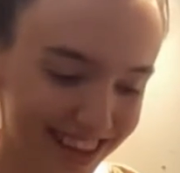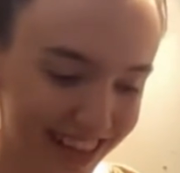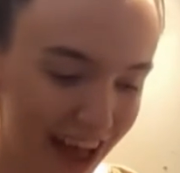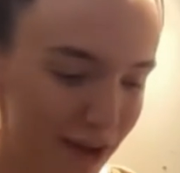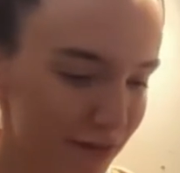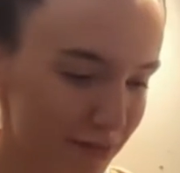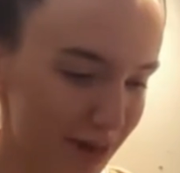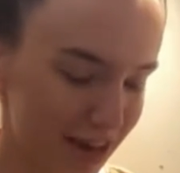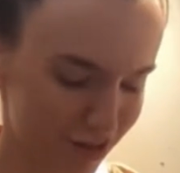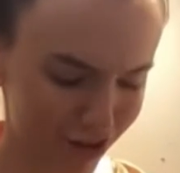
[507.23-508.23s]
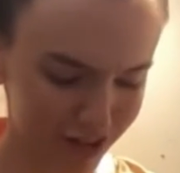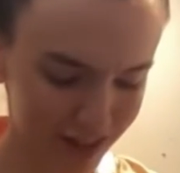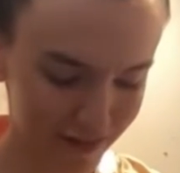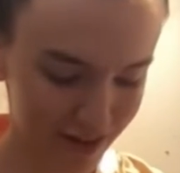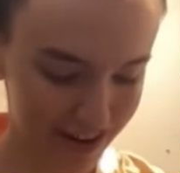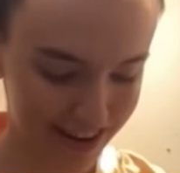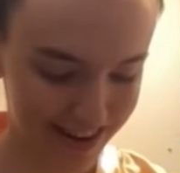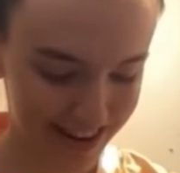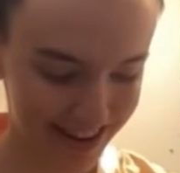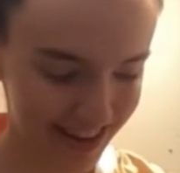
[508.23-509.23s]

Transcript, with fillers: in life that make us all different, and